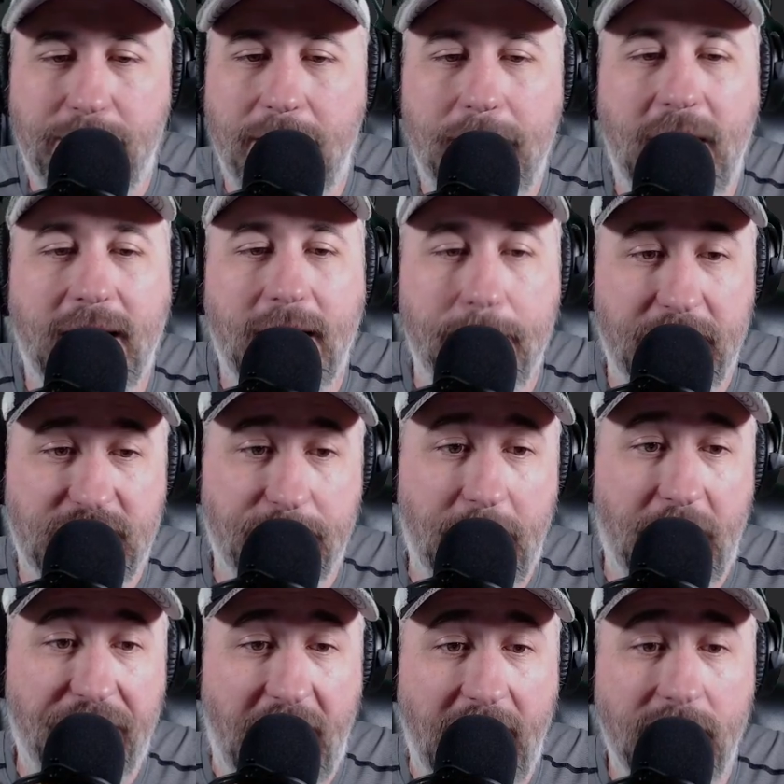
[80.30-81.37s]
not going to bitch
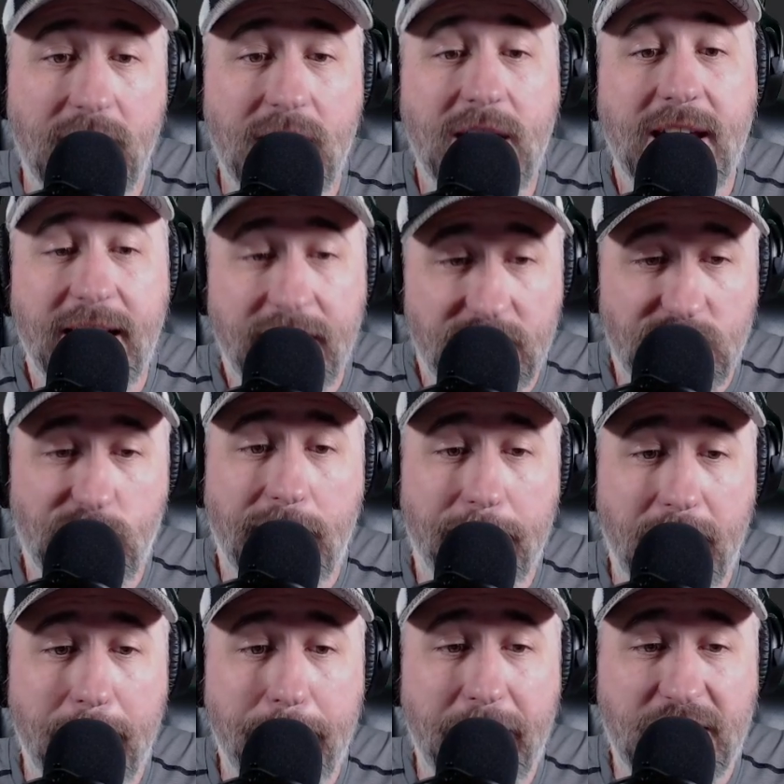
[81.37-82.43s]
about that. Here's what I'm
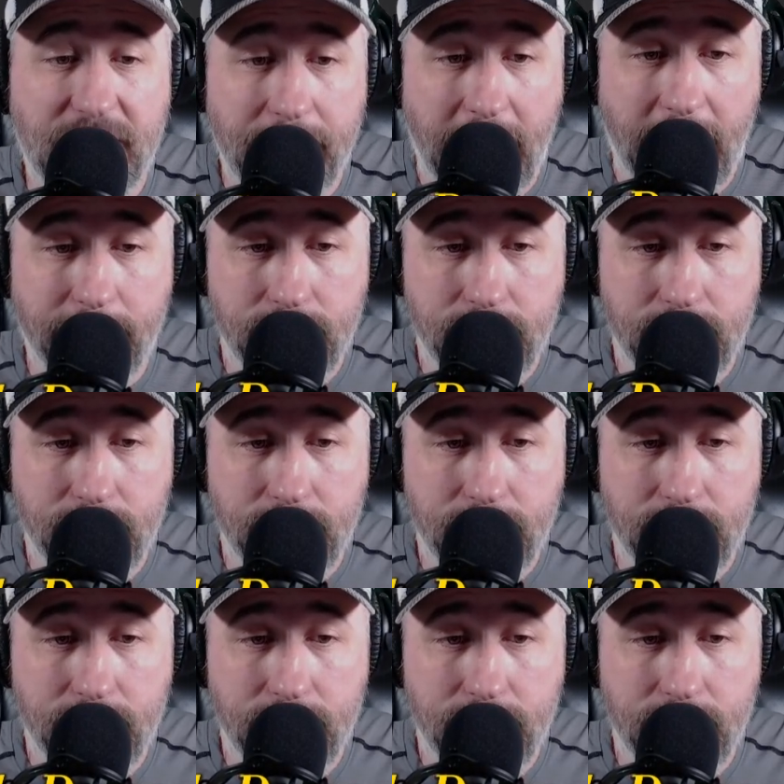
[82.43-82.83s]
going to bitch about.